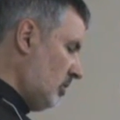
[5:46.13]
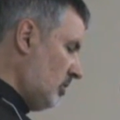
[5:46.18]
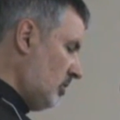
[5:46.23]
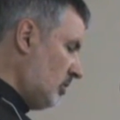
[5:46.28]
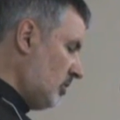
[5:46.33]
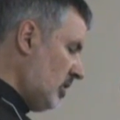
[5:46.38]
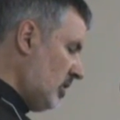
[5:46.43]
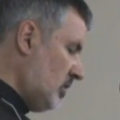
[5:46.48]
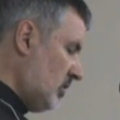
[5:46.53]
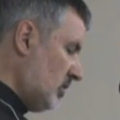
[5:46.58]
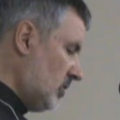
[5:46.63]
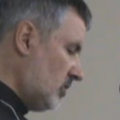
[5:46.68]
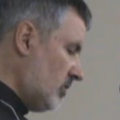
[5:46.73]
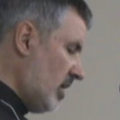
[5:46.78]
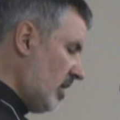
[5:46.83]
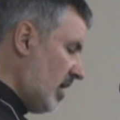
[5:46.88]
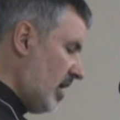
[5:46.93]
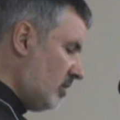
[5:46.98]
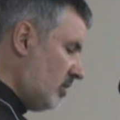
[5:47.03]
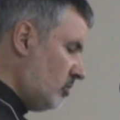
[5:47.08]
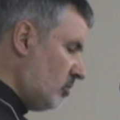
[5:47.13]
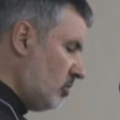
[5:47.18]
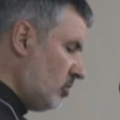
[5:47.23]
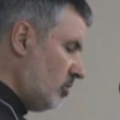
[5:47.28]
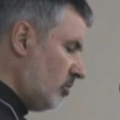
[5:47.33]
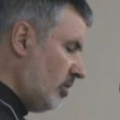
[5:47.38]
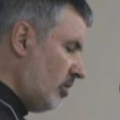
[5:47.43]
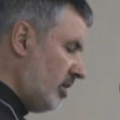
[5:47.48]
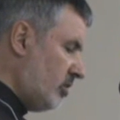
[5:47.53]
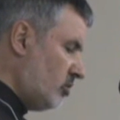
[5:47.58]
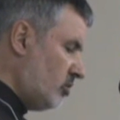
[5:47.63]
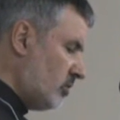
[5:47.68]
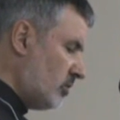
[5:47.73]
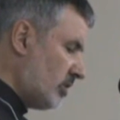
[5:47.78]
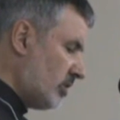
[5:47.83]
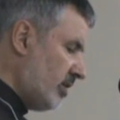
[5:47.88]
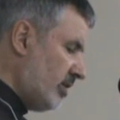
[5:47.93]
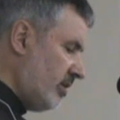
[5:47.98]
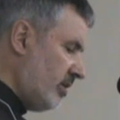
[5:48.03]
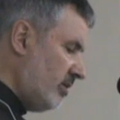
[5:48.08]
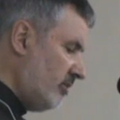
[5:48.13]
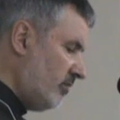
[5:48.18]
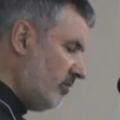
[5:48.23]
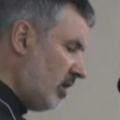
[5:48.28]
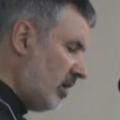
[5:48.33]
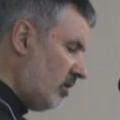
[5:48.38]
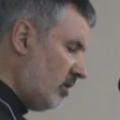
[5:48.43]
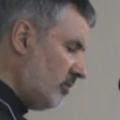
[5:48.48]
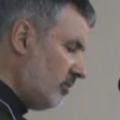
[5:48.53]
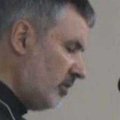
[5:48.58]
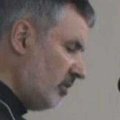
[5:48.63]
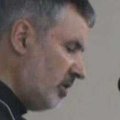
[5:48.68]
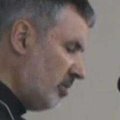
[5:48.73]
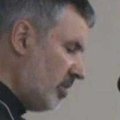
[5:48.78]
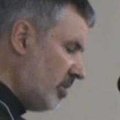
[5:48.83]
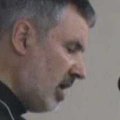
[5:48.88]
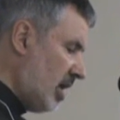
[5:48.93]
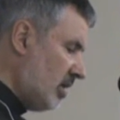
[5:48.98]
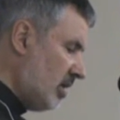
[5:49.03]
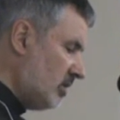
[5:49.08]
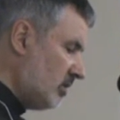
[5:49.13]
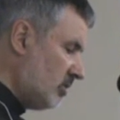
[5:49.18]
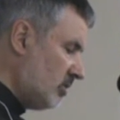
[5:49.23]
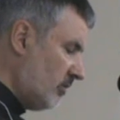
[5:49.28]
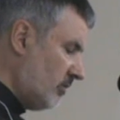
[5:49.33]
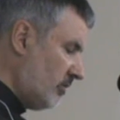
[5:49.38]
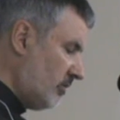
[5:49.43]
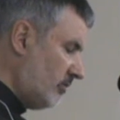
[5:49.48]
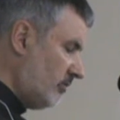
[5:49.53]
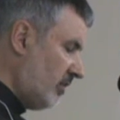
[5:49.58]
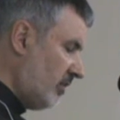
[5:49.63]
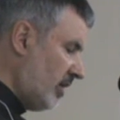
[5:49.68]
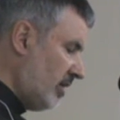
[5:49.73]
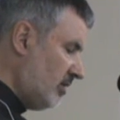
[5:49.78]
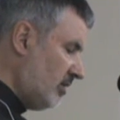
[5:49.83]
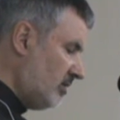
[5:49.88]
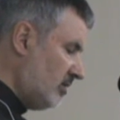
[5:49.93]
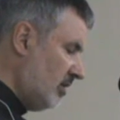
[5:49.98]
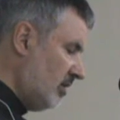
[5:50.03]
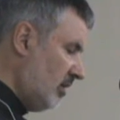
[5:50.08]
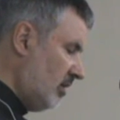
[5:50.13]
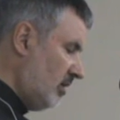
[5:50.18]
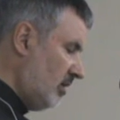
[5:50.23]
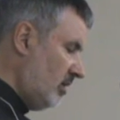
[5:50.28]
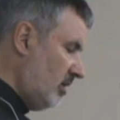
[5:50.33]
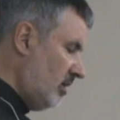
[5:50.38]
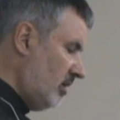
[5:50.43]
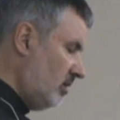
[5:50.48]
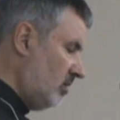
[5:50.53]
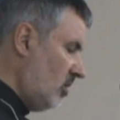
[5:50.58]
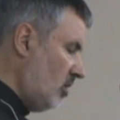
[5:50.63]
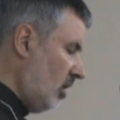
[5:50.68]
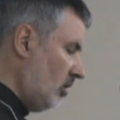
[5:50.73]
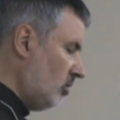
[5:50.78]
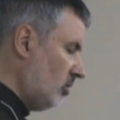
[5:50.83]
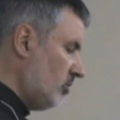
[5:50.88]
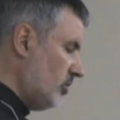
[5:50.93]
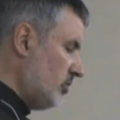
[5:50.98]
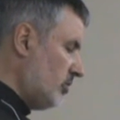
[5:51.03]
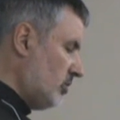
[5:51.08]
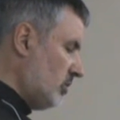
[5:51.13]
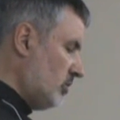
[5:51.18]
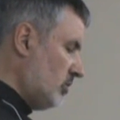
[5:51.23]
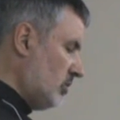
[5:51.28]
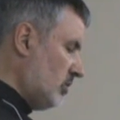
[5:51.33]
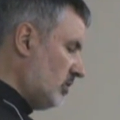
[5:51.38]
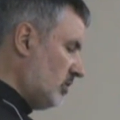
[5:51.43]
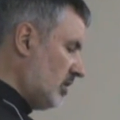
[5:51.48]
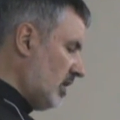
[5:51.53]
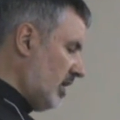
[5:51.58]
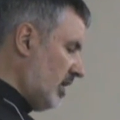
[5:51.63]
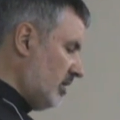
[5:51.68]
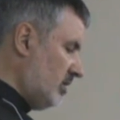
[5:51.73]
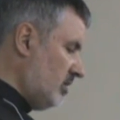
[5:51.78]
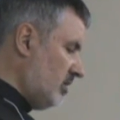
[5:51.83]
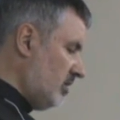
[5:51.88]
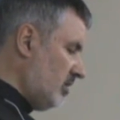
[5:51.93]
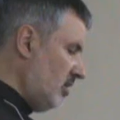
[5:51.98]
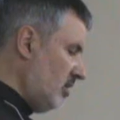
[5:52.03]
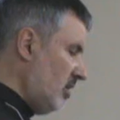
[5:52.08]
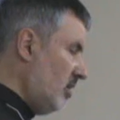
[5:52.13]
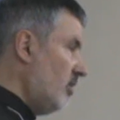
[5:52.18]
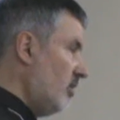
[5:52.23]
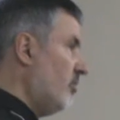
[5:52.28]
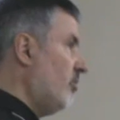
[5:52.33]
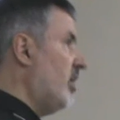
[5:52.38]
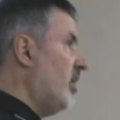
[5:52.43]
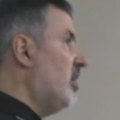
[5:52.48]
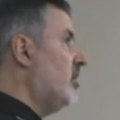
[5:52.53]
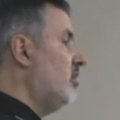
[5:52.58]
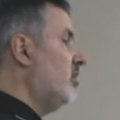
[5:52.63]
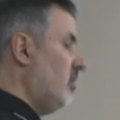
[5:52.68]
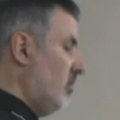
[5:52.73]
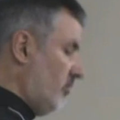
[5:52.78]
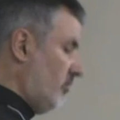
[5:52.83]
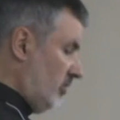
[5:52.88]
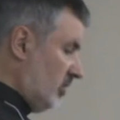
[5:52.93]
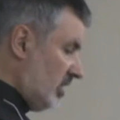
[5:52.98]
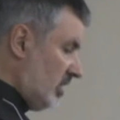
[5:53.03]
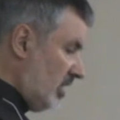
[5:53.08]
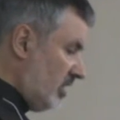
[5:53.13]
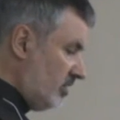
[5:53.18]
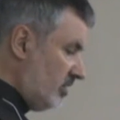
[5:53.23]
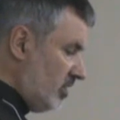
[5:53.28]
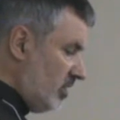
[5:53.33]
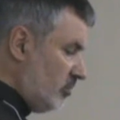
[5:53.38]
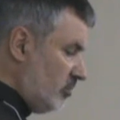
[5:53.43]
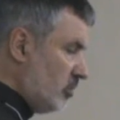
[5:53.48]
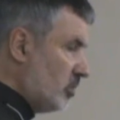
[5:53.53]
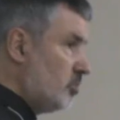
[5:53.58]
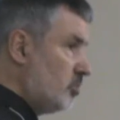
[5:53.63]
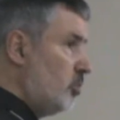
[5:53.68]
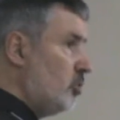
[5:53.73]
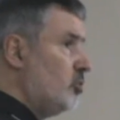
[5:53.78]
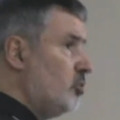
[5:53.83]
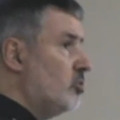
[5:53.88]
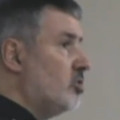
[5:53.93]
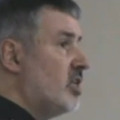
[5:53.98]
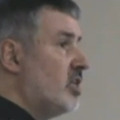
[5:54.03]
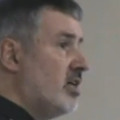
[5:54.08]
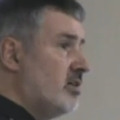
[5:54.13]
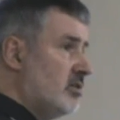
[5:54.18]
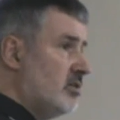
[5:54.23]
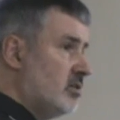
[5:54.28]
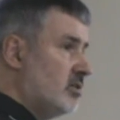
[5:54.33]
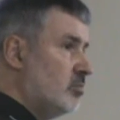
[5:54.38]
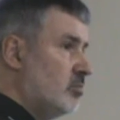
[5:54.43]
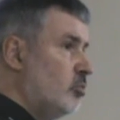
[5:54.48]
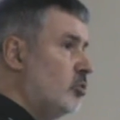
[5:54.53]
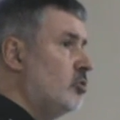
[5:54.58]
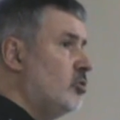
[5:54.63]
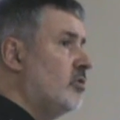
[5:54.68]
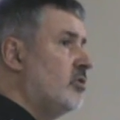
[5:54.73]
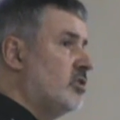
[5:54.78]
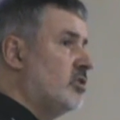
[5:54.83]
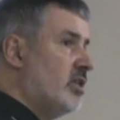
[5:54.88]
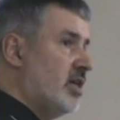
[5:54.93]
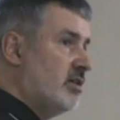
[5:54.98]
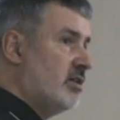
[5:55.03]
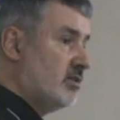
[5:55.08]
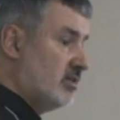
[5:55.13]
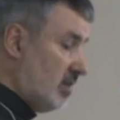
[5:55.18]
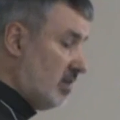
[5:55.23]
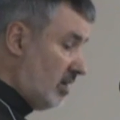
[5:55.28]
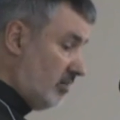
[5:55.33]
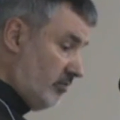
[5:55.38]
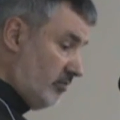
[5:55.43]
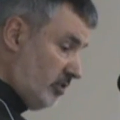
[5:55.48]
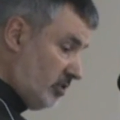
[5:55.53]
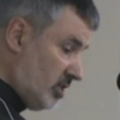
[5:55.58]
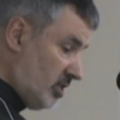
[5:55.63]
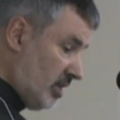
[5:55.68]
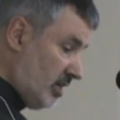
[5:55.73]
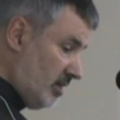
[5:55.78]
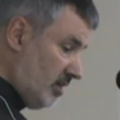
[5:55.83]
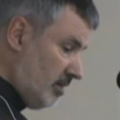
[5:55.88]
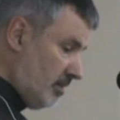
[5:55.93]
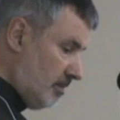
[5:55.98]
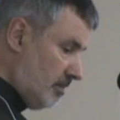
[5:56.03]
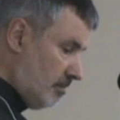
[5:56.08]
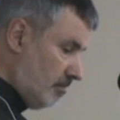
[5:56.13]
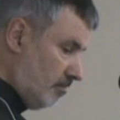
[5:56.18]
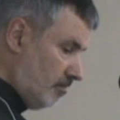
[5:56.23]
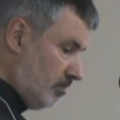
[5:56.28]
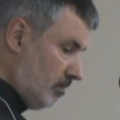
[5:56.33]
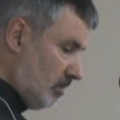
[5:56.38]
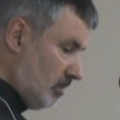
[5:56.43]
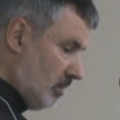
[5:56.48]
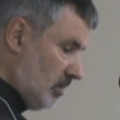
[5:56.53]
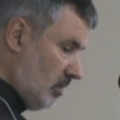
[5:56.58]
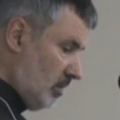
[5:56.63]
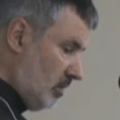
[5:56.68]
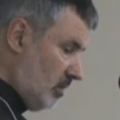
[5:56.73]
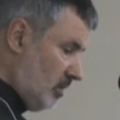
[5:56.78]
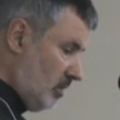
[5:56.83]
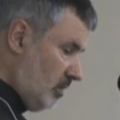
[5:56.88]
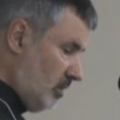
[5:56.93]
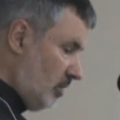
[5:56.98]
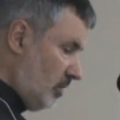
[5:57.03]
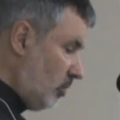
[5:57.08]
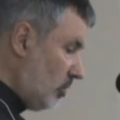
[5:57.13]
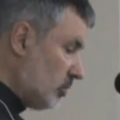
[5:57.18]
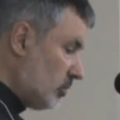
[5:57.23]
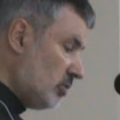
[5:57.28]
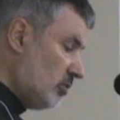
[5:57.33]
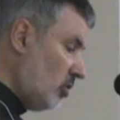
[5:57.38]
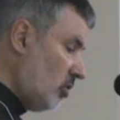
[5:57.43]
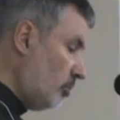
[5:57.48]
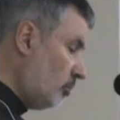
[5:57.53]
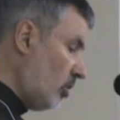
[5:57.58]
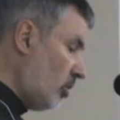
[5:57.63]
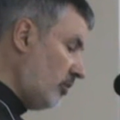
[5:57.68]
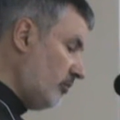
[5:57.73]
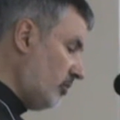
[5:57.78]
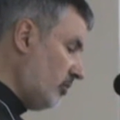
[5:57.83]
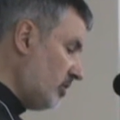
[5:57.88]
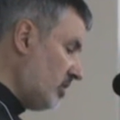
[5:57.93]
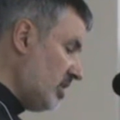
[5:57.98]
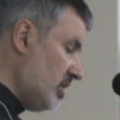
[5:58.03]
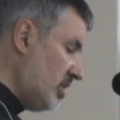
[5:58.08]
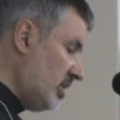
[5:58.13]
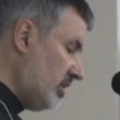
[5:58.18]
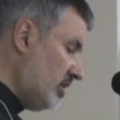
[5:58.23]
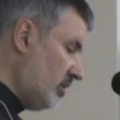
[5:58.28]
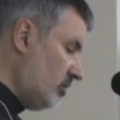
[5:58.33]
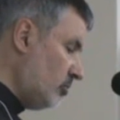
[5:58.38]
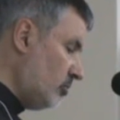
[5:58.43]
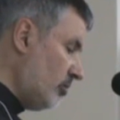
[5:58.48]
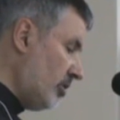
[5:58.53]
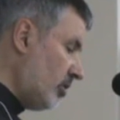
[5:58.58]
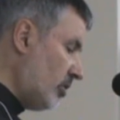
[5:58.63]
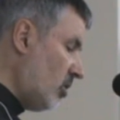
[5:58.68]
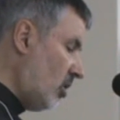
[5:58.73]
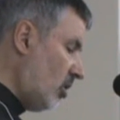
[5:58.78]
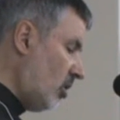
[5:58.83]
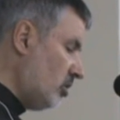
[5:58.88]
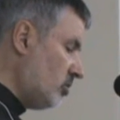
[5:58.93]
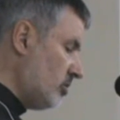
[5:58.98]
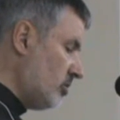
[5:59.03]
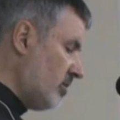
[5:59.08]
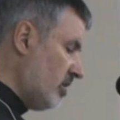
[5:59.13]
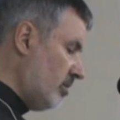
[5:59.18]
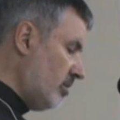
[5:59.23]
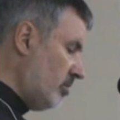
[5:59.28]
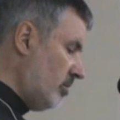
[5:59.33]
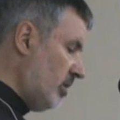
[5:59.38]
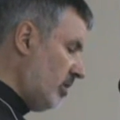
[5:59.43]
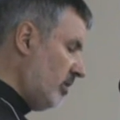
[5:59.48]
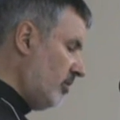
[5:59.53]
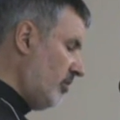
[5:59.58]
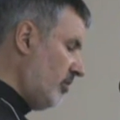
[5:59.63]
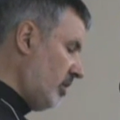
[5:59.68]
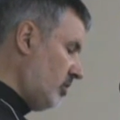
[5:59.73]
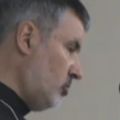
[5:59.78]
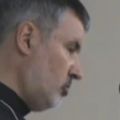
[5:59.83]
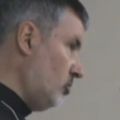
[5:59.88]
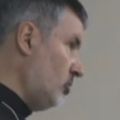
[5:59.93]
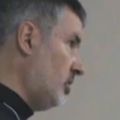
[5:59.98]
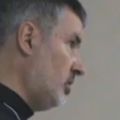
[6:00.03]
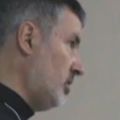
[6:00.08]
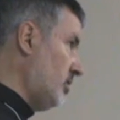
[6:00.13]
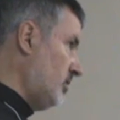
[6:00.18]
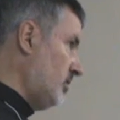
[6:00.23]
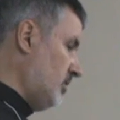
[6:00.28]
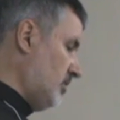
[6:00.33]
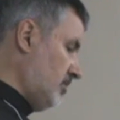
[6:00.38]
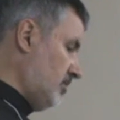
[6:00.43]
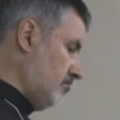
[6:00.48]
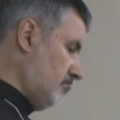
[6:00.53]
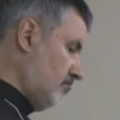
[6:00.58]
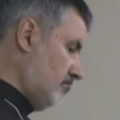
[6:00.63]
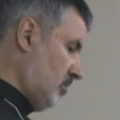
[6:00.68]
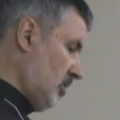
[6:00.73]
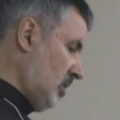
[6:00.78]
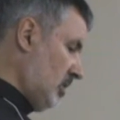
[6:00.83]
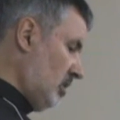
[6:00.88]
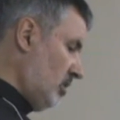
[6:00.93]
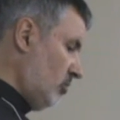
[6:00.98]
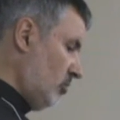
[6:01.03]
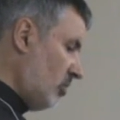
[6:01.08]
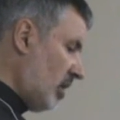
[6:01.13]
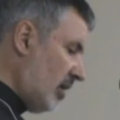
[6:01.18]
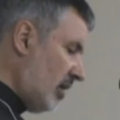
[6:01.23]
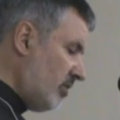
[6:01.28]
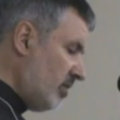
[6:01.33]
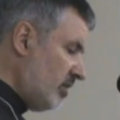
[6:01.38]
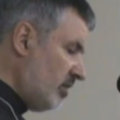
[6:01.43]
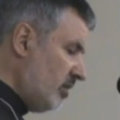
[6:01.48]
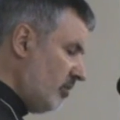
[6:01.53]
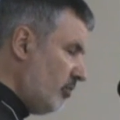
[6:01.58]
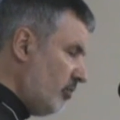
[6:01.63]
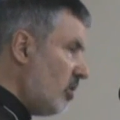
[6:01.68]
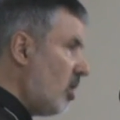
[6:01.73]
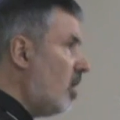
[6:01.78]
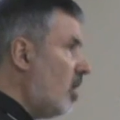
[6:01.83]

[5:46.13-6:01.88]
Since they had to courageously live out the demands of the faith in a non-Christian society, their fidelity was put to the test every day. There was no prophet needed to recall to them their duties. Rather, the